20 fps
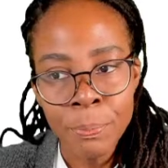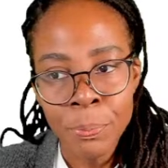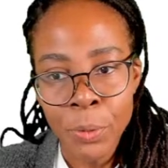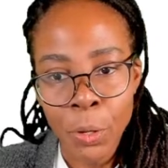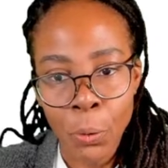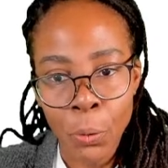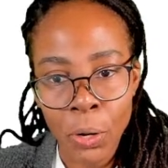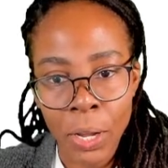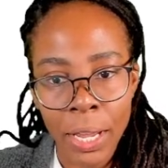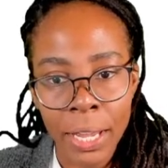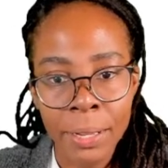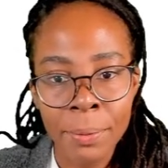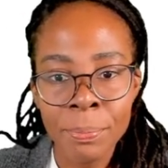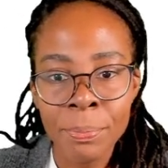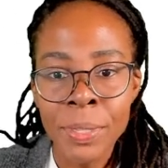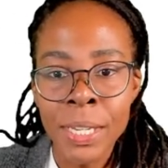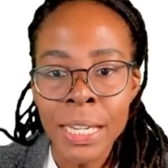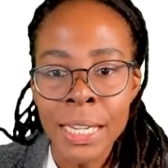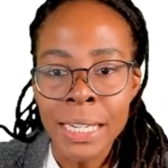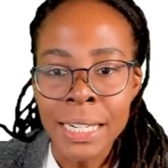Okay.
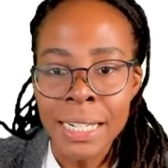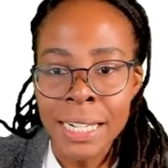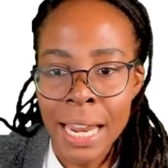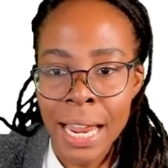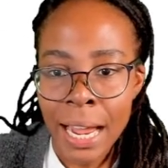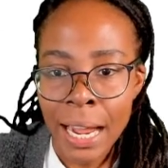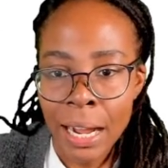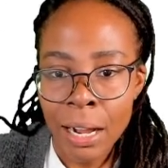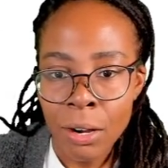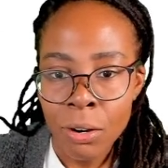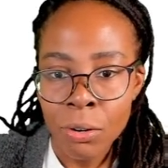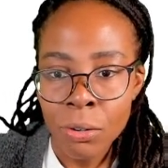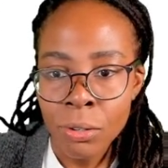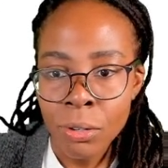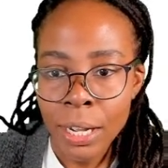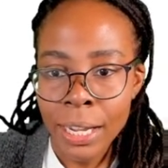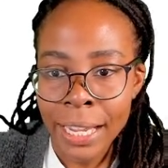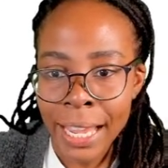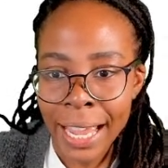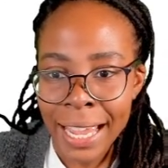Now,
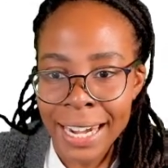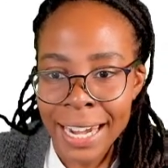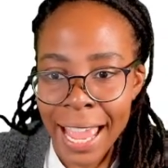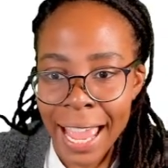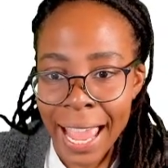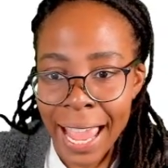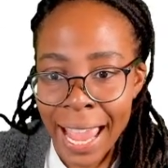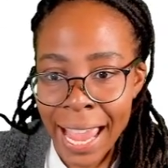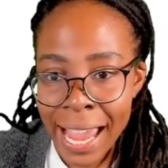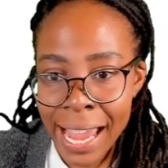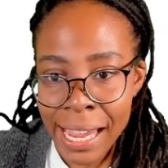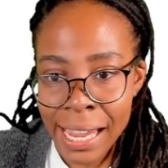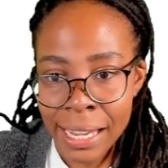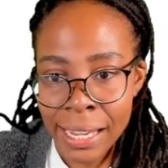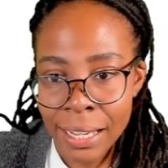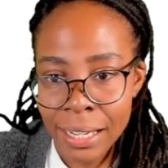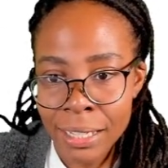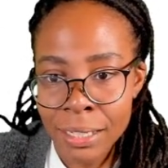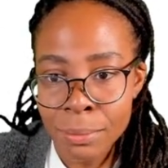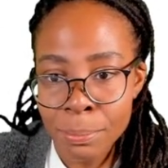again, A
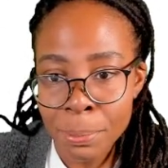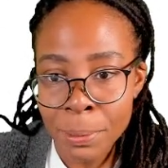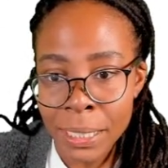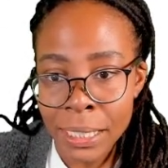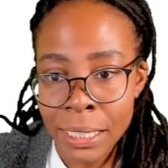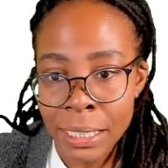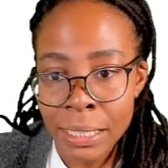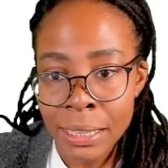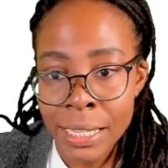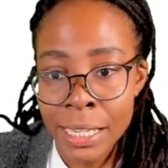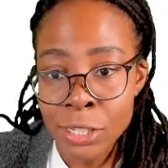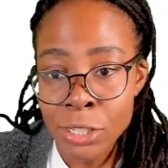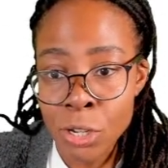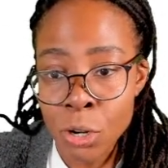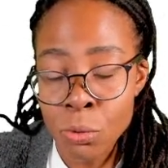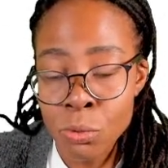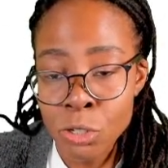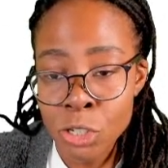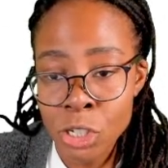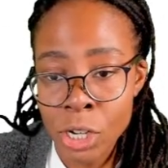and B, they
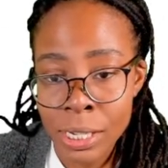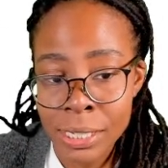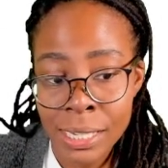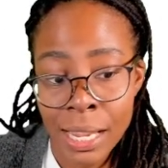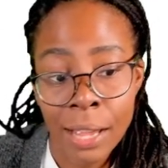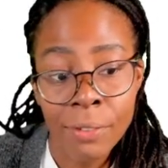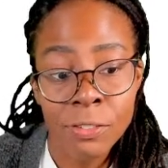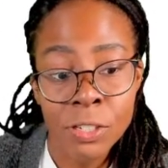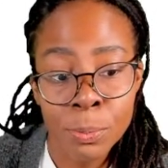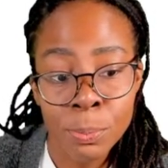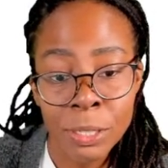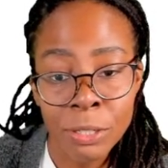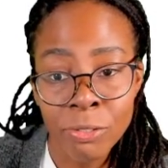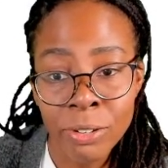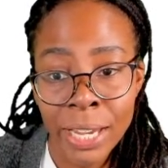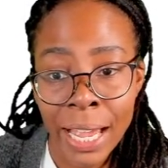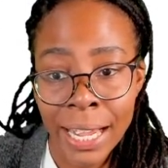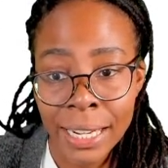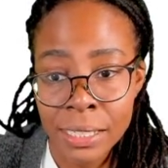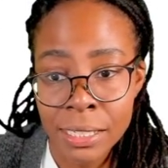don't just have to be
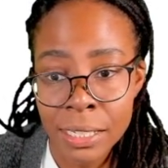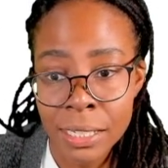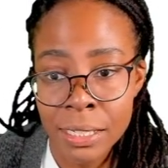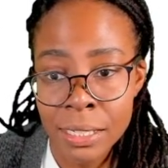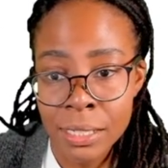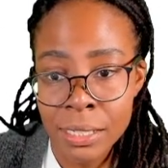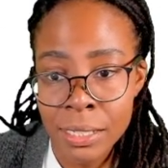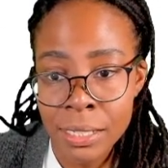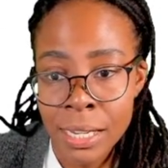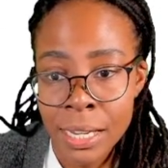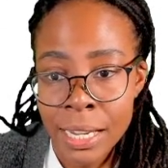reactants.